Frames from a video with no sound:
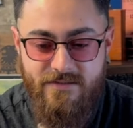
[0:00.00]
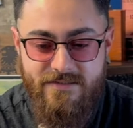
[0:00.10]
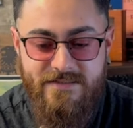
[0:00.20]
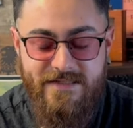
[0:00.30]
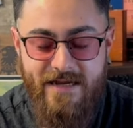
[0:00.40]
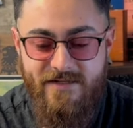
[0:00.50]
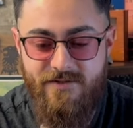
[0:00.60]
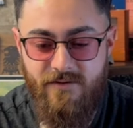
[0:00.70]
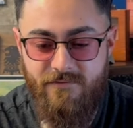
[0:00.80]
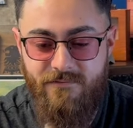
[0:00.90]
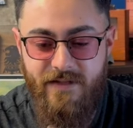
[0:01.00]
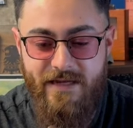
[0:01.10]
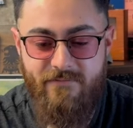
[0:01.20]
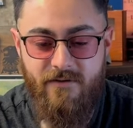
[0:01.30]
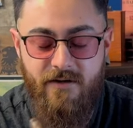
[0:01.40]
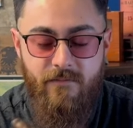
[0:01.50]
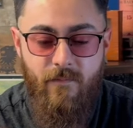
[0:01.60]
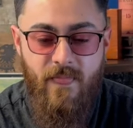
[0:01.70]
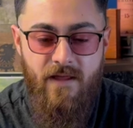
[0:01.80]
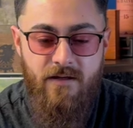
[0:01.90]
scent or flavor
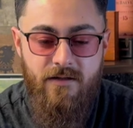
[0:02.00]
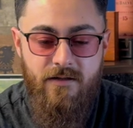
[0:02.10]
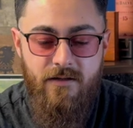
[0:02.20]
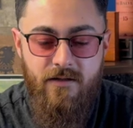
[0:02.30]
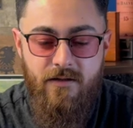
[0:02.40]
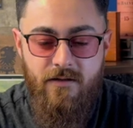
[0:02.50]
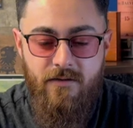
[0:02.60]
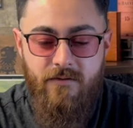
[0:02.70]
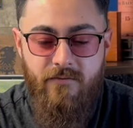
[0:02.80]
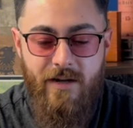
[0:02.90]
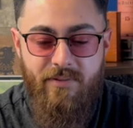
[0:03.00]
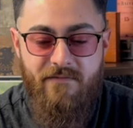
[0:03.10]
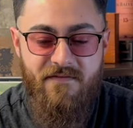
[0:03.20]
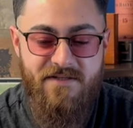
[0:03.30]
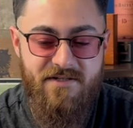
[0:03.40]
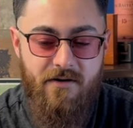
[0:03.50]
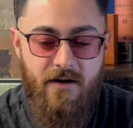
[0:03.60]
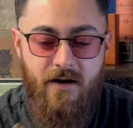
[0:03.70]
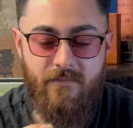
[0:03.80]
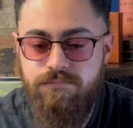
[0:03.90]
when I puff on the
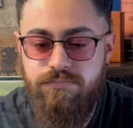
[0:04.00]
cigar.